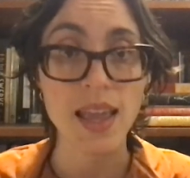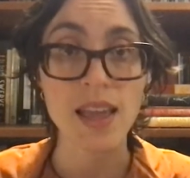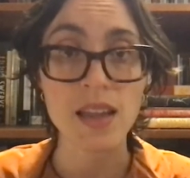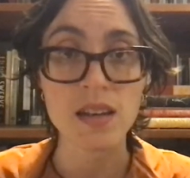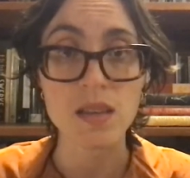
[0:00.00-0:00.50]

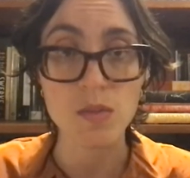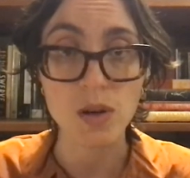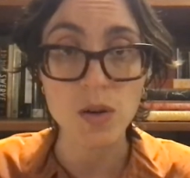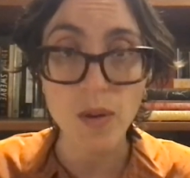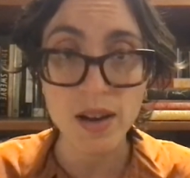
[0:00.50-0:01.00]
and the
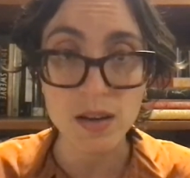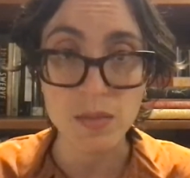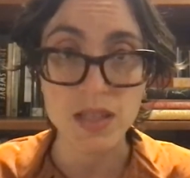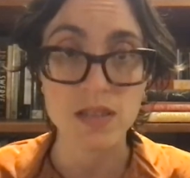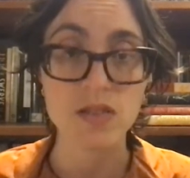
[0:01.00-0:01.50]

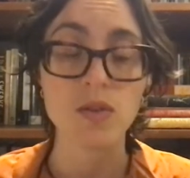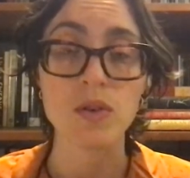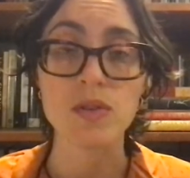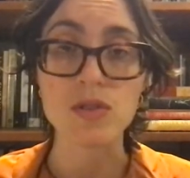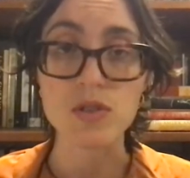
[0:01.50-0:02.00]
requirements
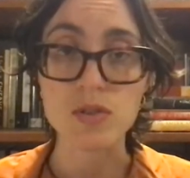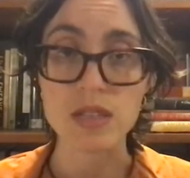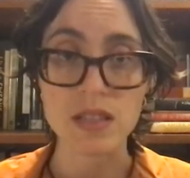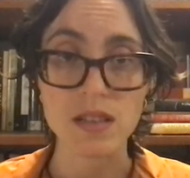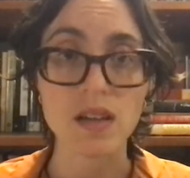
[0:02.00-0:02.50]
or
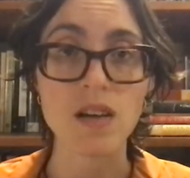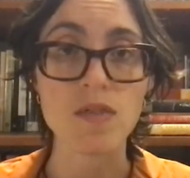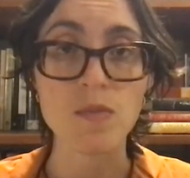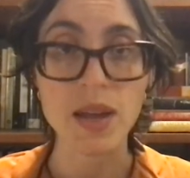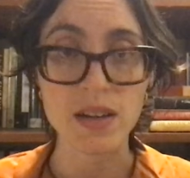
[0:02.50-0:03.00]
duty
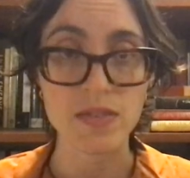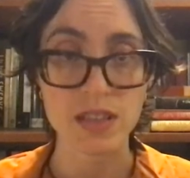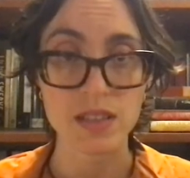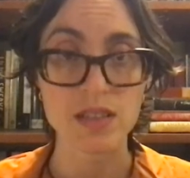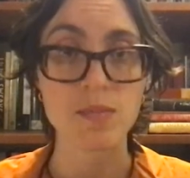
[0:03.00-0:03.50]
of
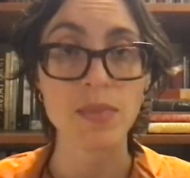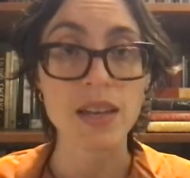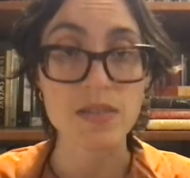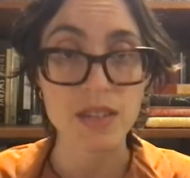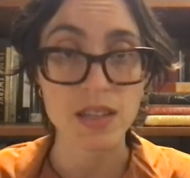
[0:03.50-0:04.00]

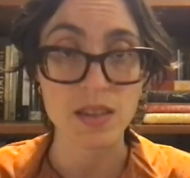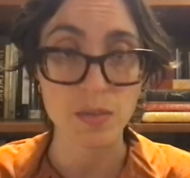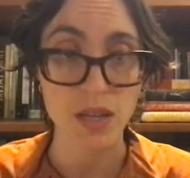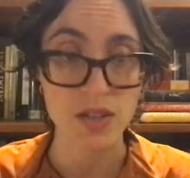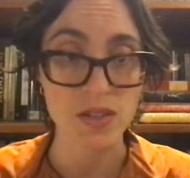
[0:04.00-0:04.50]
benefiting the
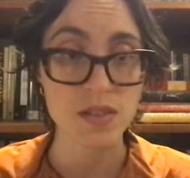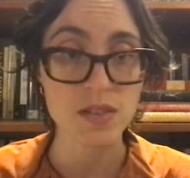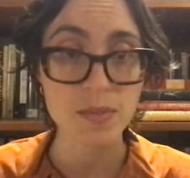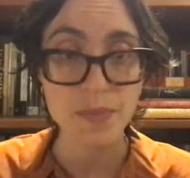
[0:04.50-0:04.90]
patient.